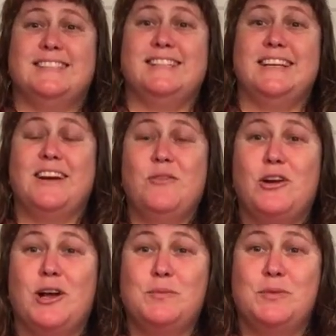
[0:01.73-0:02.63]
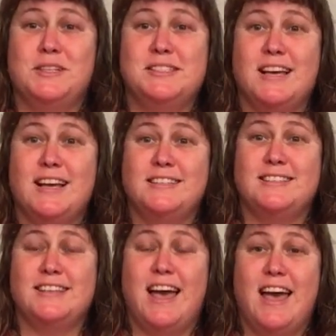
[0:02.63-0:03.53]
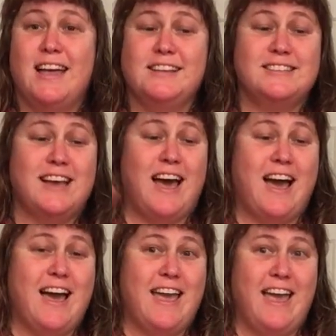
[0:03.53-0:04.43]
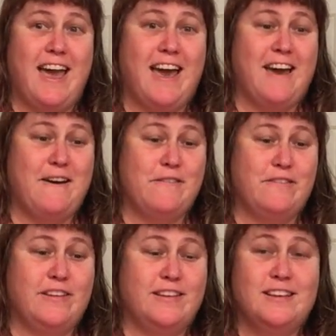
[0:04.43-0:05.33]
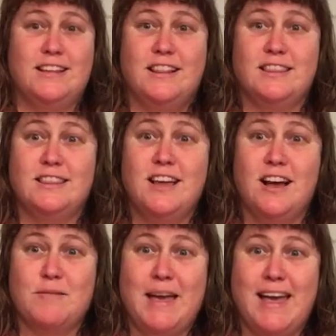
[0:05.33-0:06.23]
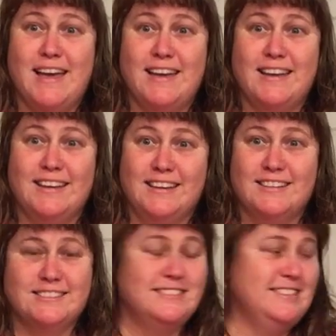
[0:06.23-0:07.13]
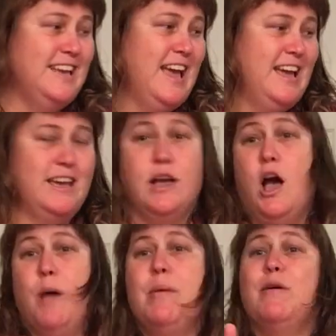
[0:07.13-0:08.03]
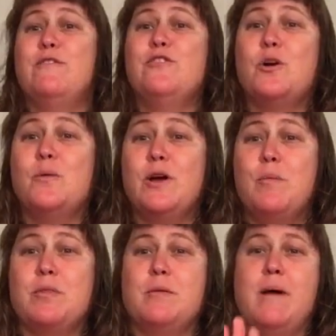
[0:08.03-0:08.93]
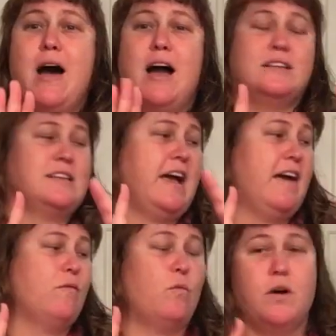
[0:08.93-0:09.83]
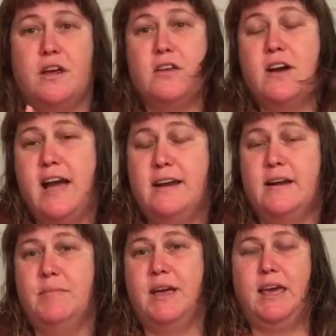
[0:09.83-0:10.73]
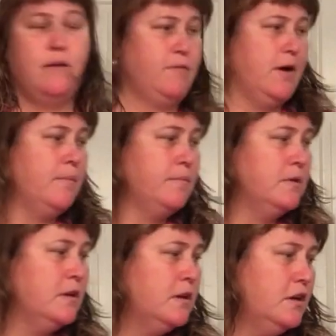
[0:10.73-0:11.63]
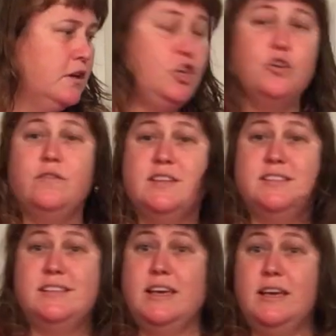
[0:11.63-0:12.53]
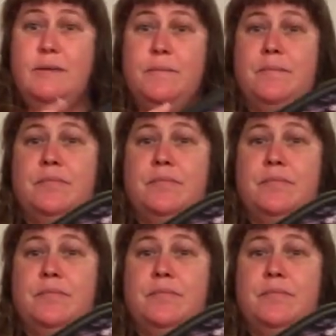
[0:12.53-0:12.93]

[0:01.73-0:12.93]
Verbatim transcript: it's Xena Warthog Princess, and I have lug mail. Yay! But before we open the box, I have one other item that came from QVC,